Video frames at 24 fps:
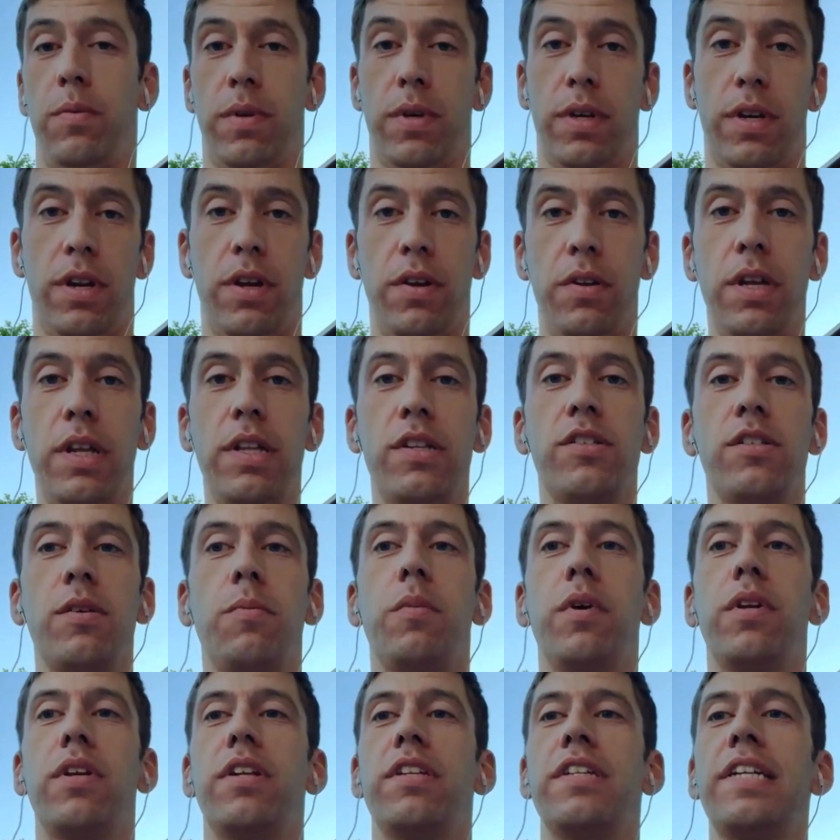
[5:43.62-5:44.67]
one. You need
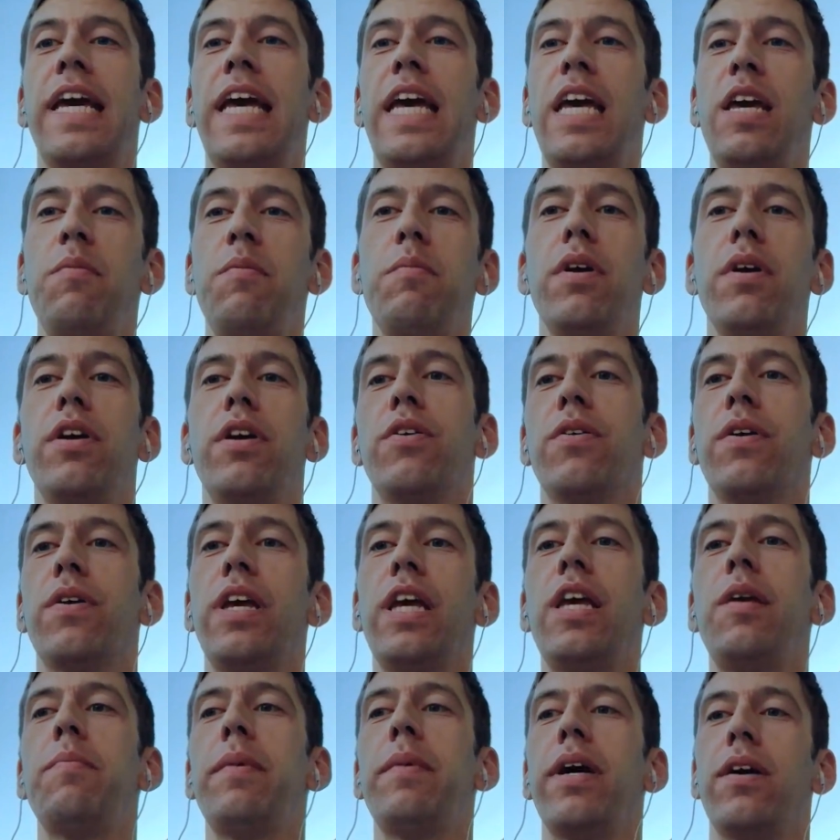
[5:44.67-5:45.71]
someone to tame your
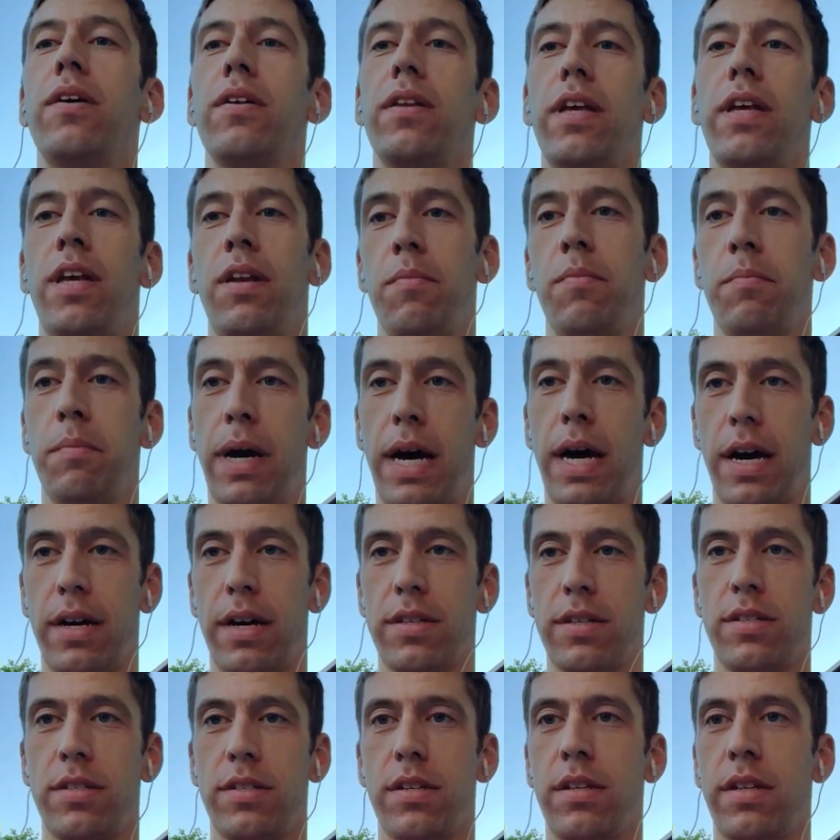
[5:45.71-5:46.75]
email
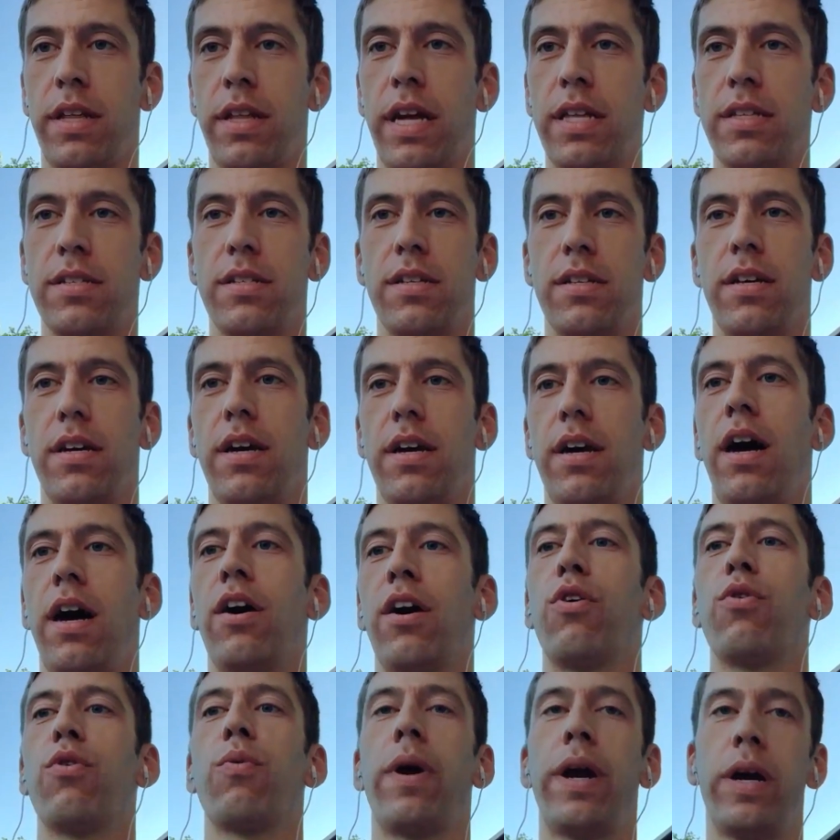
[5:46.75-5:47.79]
inbox. That's a
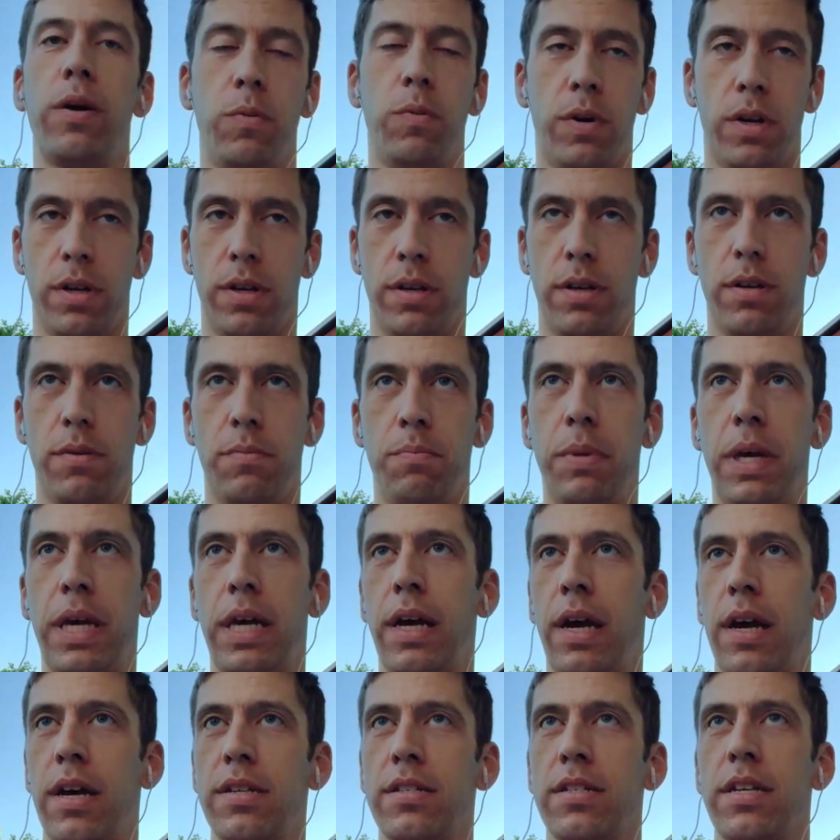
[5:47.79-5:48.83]
great one
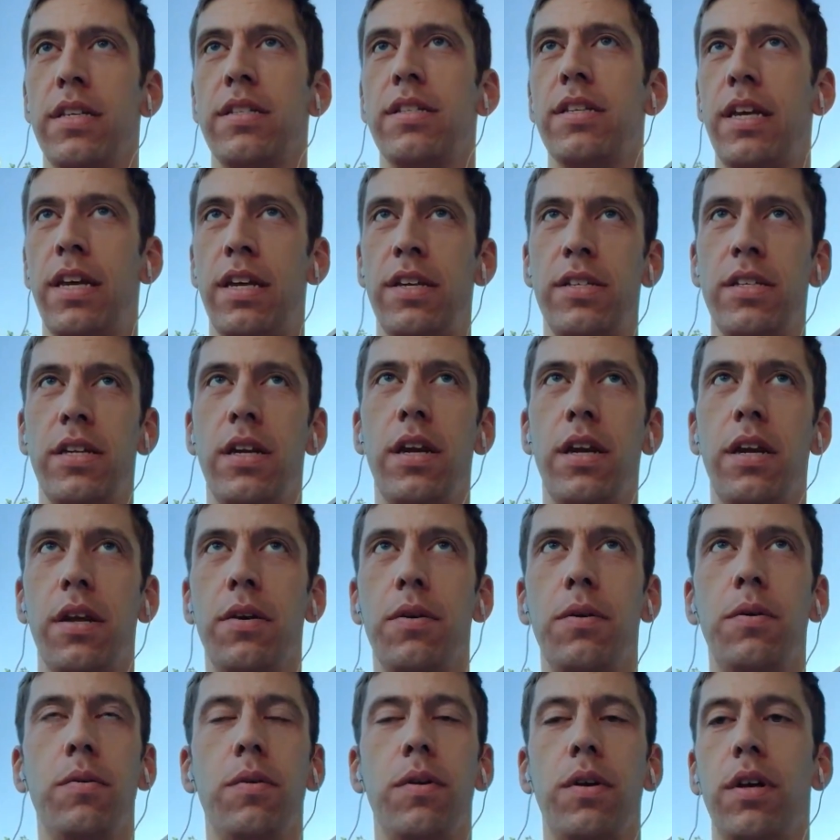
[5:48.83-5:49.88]
because it's easy to
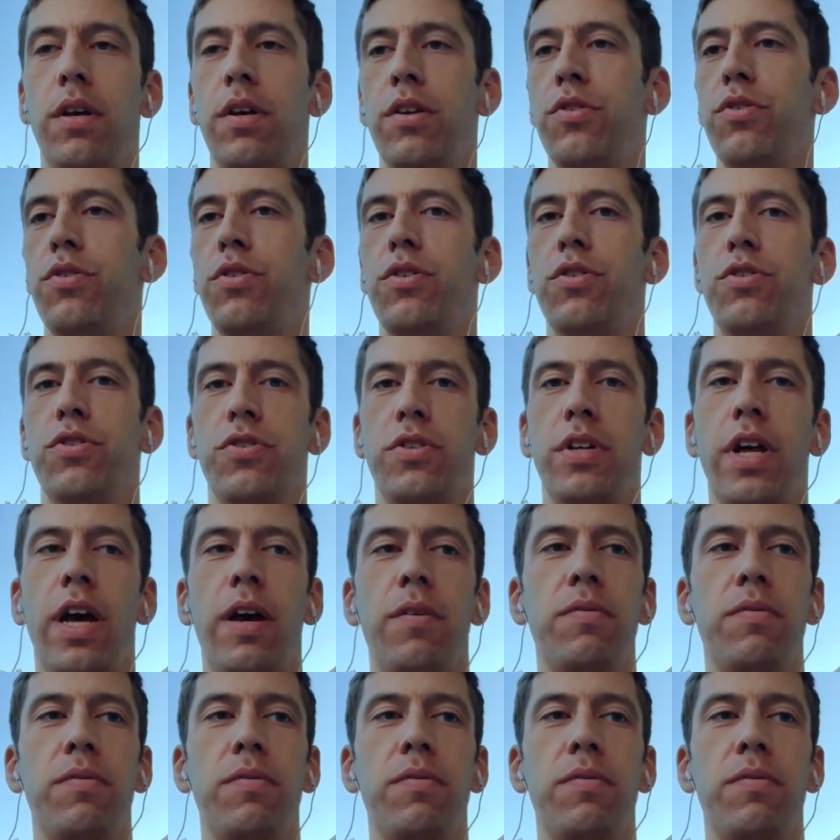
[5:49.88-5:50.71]
do. You just have